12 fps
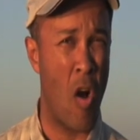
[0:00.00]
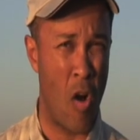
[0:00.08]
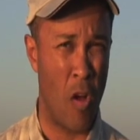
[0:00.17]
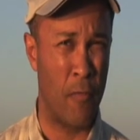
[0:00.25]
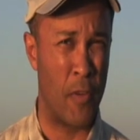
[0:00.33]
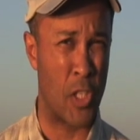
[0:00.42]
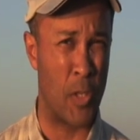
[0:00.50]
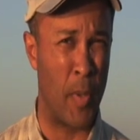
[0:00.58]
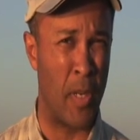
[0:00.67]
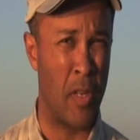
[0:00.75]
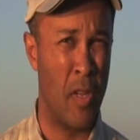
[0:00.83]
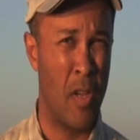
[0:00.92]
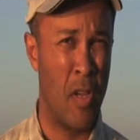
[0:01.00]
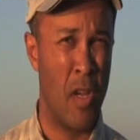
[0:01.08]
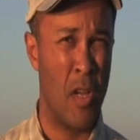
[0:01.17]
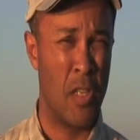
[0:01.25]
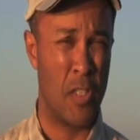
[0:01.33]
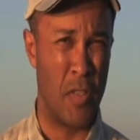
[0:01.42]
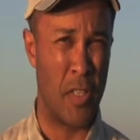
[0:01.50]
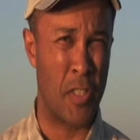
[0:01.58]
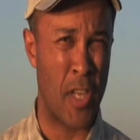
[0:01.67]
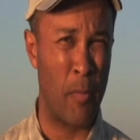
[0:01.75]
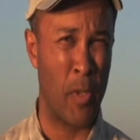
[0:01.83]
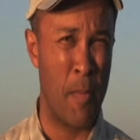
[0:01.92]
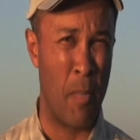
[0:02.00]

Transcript: all fishermen, to the Assembly